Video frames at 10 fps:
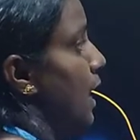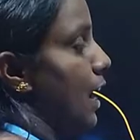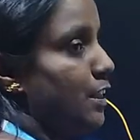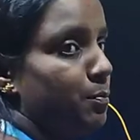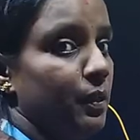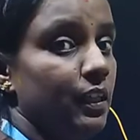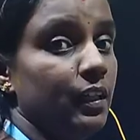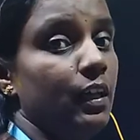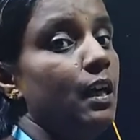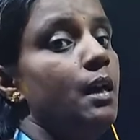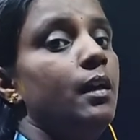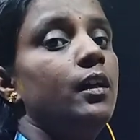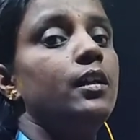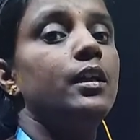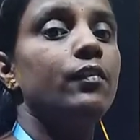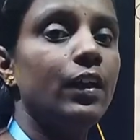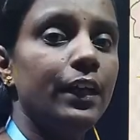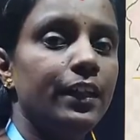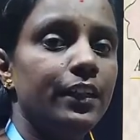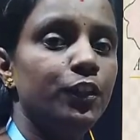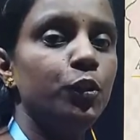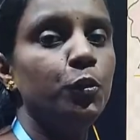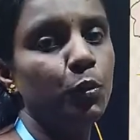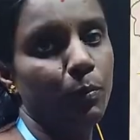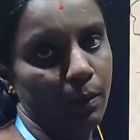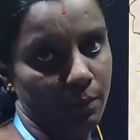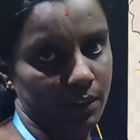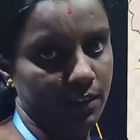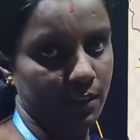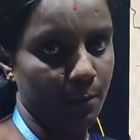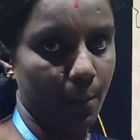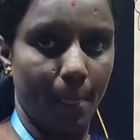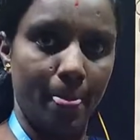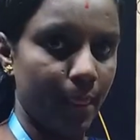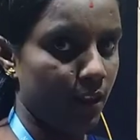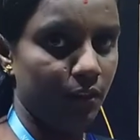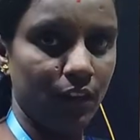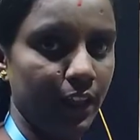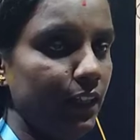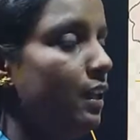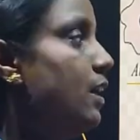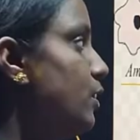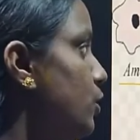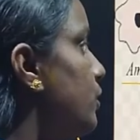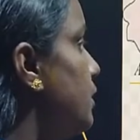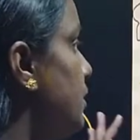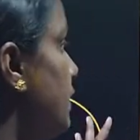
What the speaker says: has been divided into two babies. Fine. So this